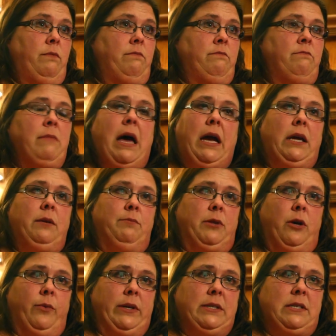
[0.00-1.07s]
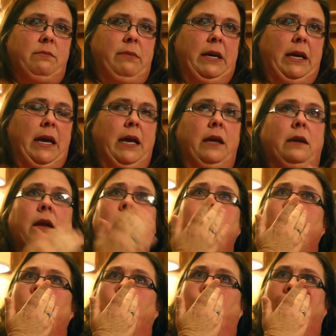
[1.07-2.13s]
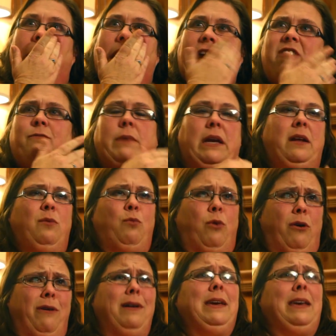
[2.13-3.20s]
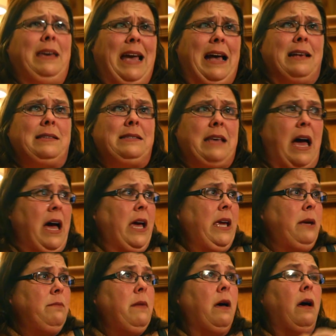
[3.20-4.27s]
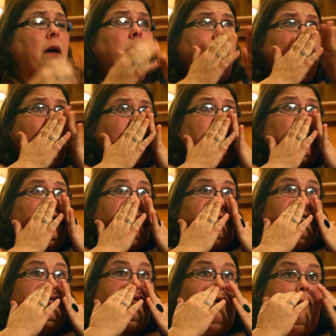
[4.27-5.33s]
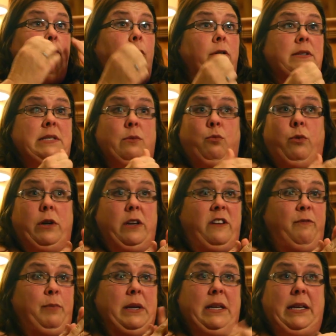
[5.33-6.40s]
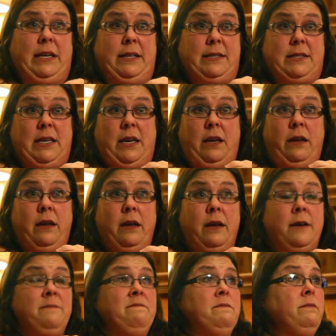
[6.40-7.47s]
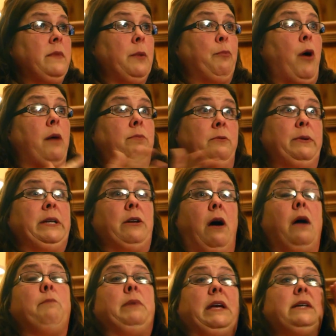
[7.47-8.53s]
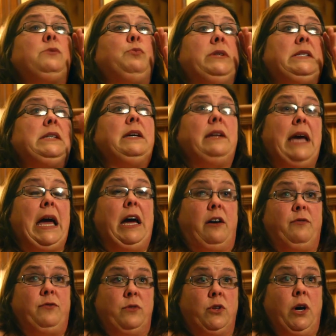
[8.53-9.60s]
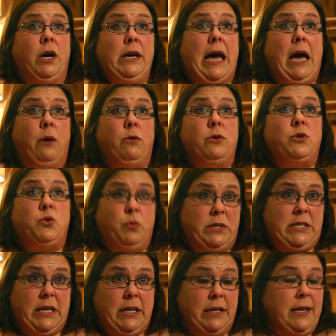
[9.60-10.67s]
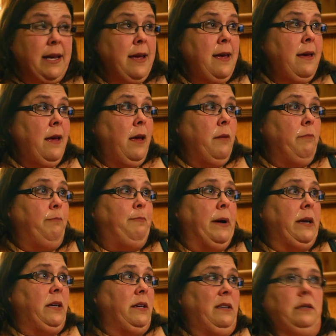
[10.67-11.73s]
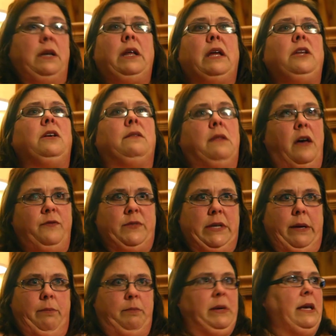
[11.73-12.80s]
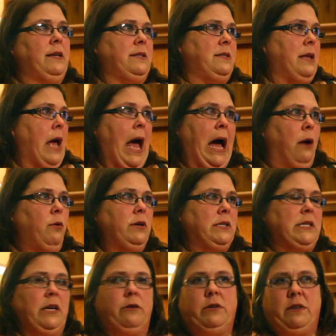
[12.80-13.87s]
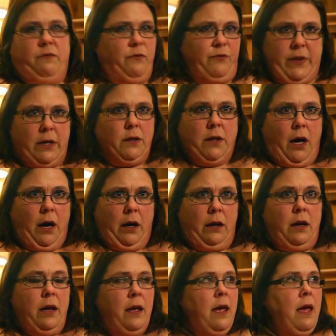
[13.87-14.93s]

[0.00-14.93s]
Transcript: mind-blowing to me. And would I have made it work? Yes. I am a super strong person. Would it have been easy? Probably not, because we did have long hours. We did. But you did it and you loved it, because hours there didn't feel long.